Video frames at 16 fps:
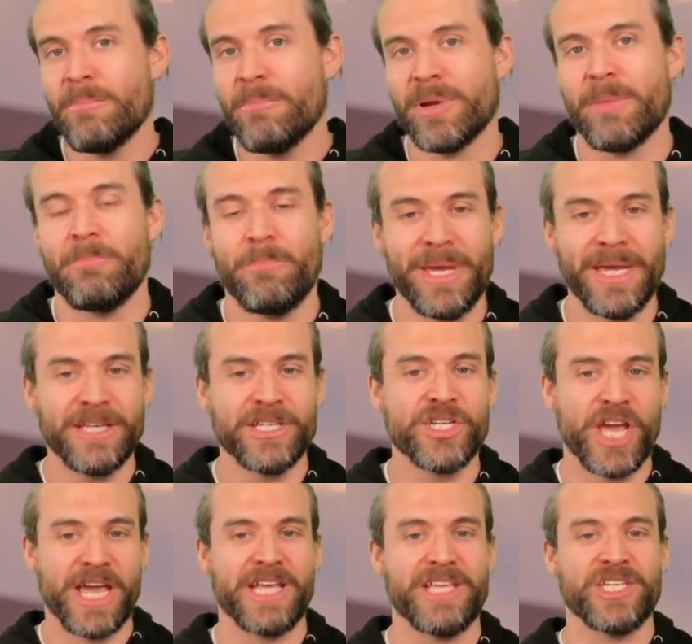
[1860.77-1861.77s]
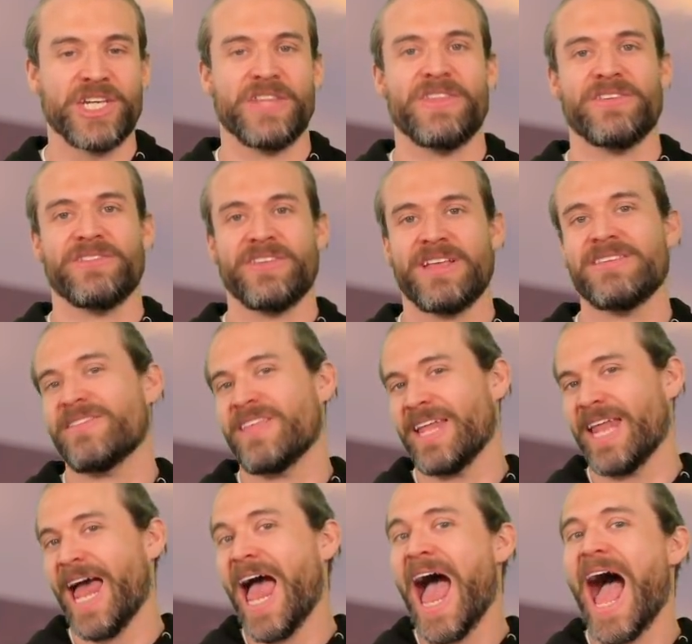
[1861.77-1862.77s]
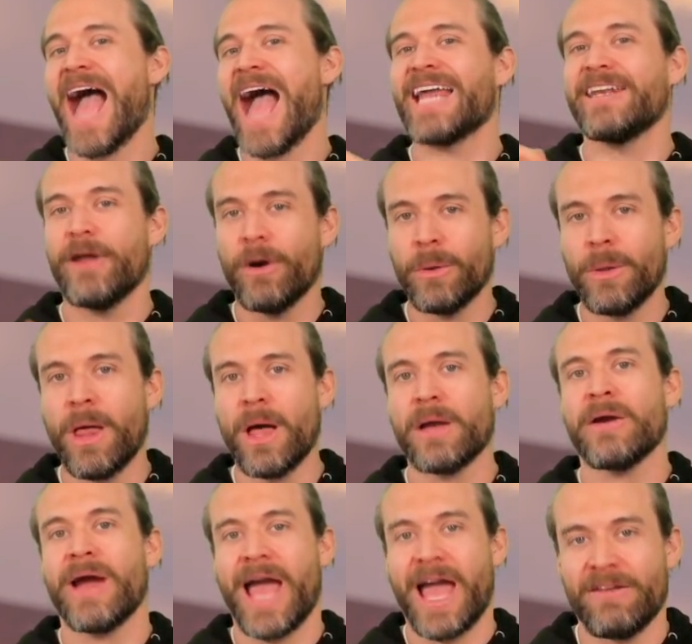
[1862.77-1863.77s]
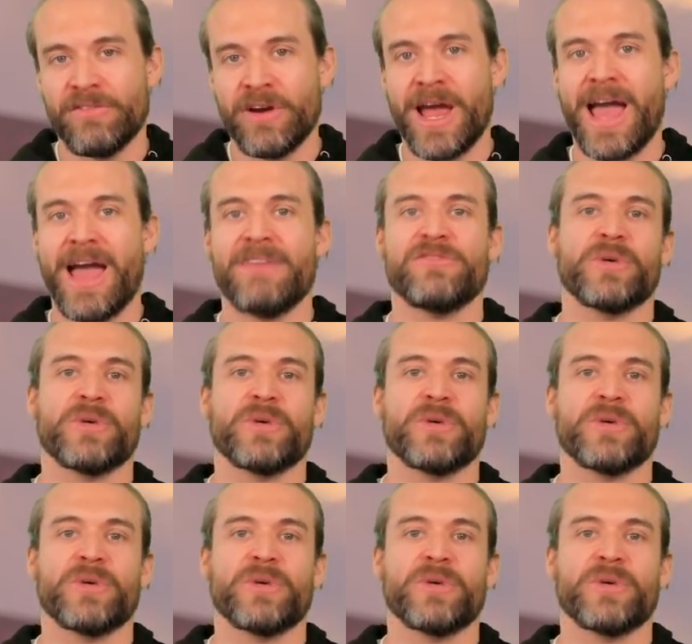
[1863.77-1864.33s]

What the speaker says: but a big change in the sense that I no longer ever have to